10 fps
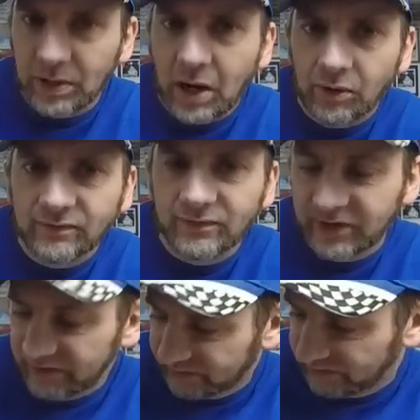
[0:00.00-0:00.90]
power for
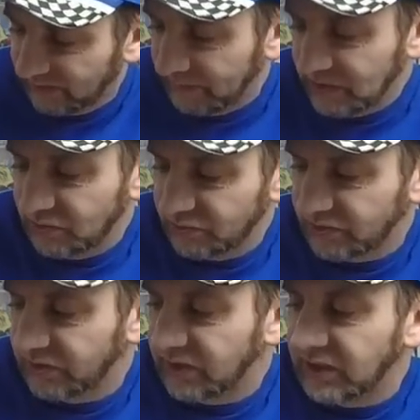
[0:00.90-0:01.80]
this because I've been
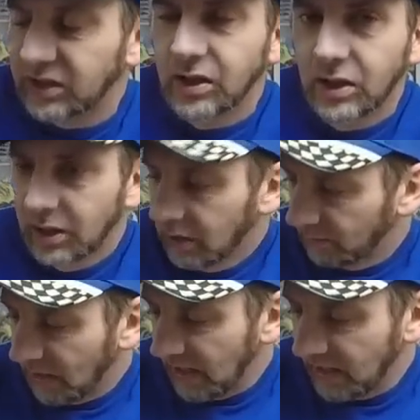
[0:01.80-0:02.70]
using the
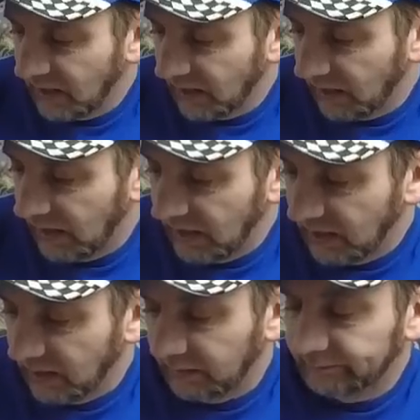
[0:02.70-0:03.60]
my uh, a
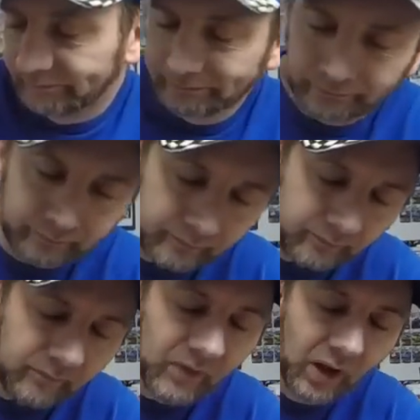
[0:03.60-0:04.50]
uh,
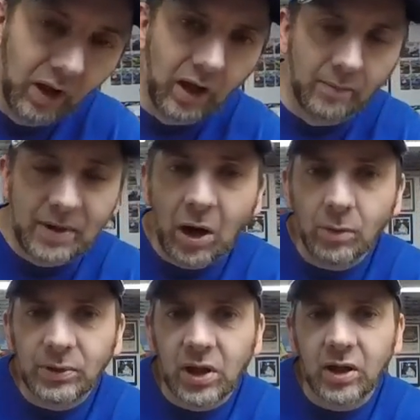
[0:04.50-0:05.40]
uh,
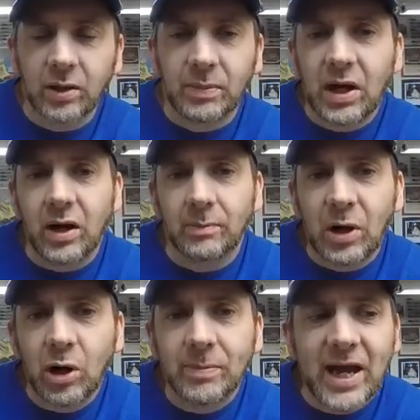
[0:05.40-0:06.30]
power plug, a, a
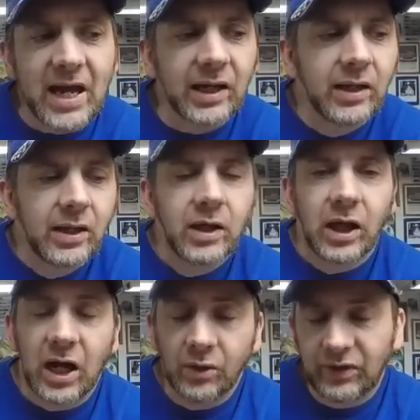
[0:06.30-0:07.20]
power pack.
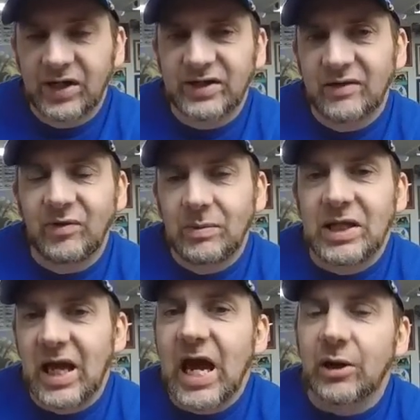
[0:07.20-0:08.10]
I don't think it's giving
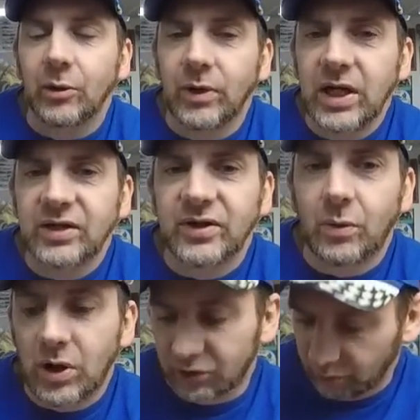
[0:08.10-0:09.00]
me the accurate readings I
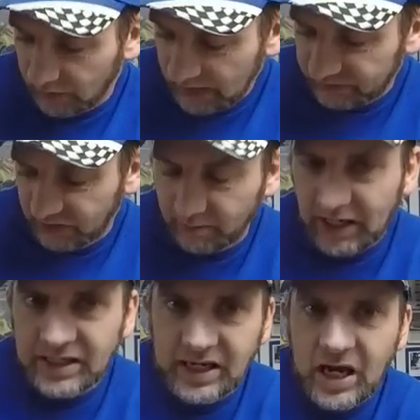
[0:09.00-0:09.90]
want, so we're actually going to
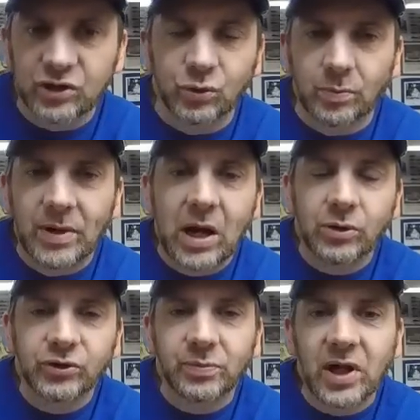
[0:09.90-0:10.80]
buy the actual
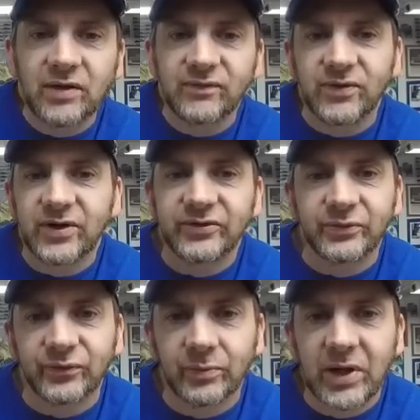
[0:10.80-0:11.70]
power supply for this
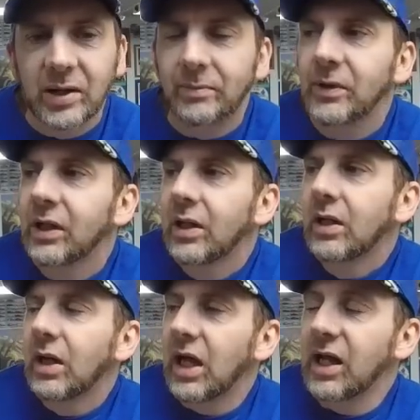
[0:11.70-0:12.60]
from them.
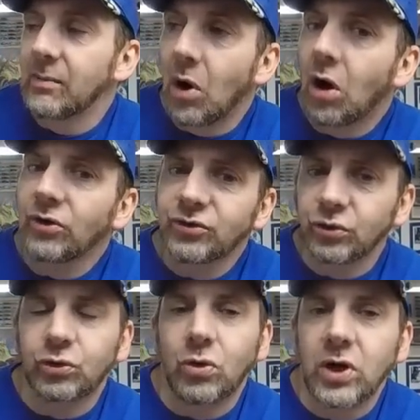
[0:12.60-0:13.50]
And I'm
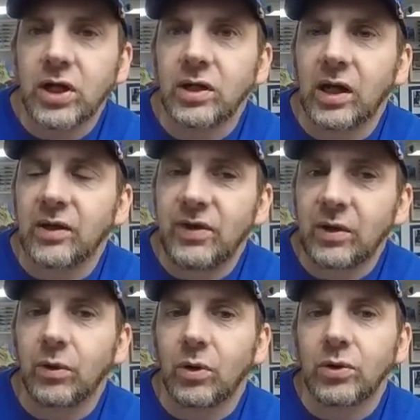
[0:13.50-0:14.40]
also toying, and I
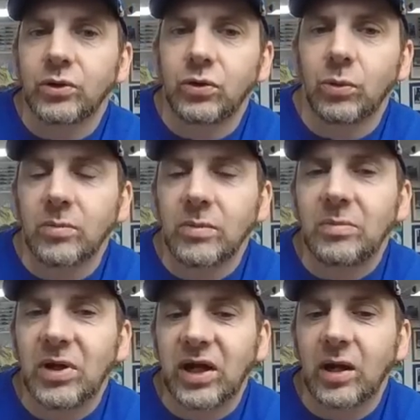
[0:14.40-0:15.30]
think we're going to, to be
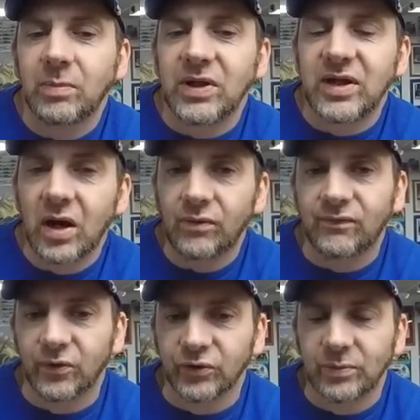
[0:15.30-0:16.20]
picking up a
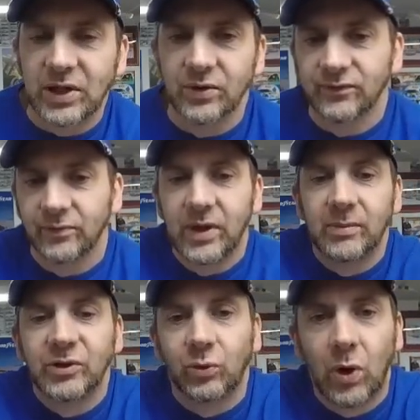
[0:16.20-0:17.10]
downforce meter from
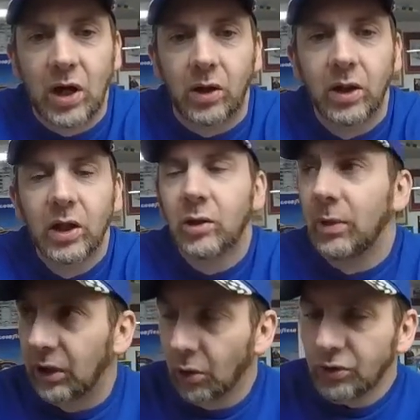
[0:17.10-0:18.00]
them as well.
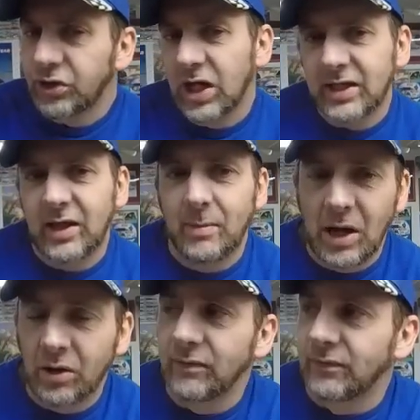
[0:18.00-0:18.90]
But go check them
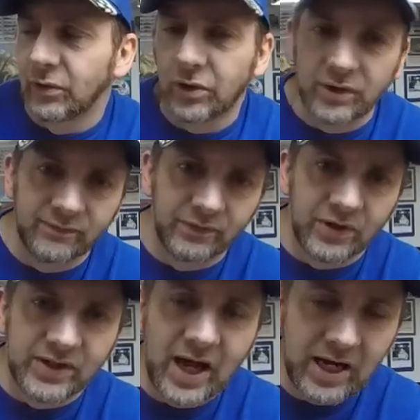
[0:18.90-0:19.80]
out if you're looking for
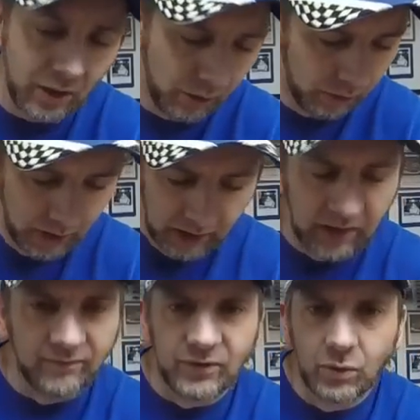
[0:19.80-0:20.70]
a dyno,
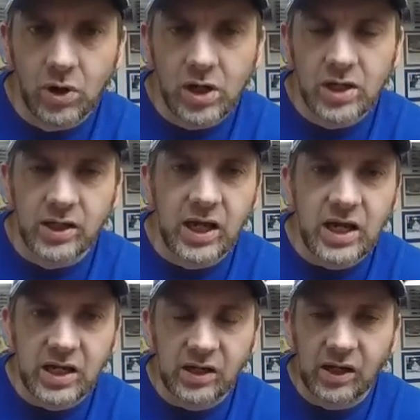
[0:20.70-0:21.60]
if you want
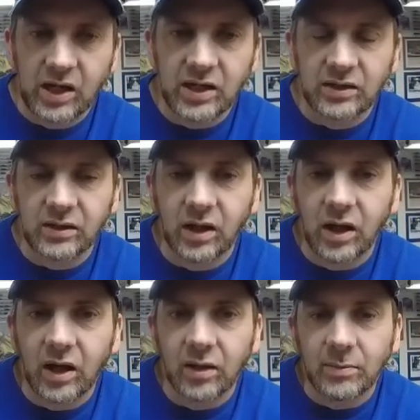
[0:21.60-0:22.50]
a, a
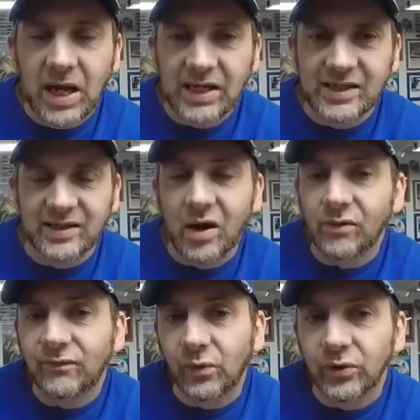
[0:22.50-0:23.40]
uh, magnet
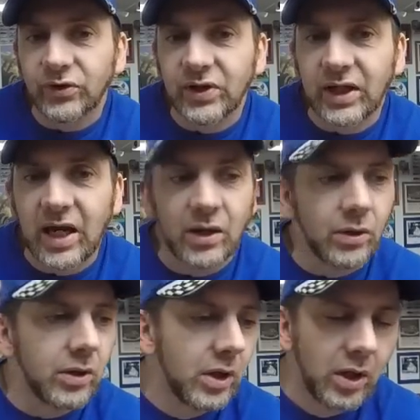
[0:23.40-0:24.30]
downforce
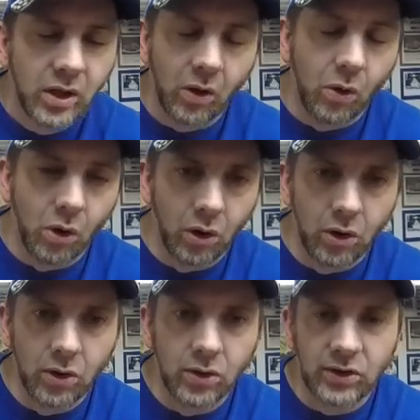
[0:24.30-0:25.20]
indicator,
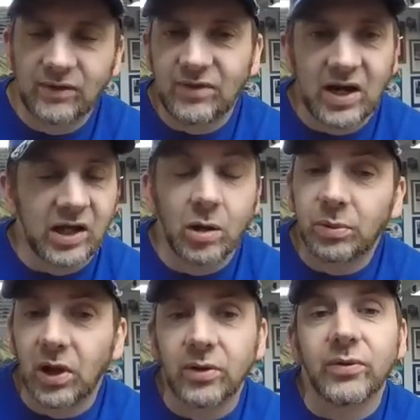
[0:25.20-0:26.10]
or they've got a
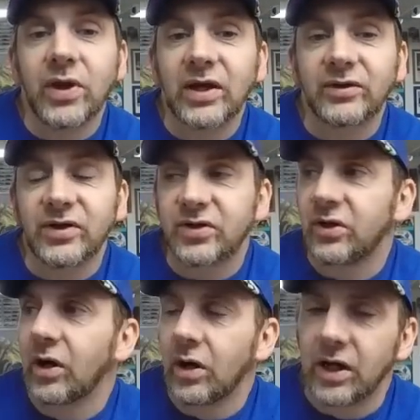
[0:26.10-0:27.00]
couple other things
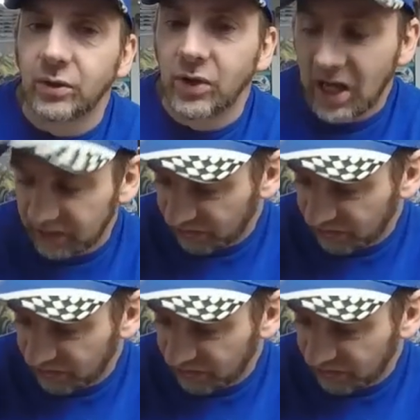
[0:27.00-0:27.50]
listed there. And they're not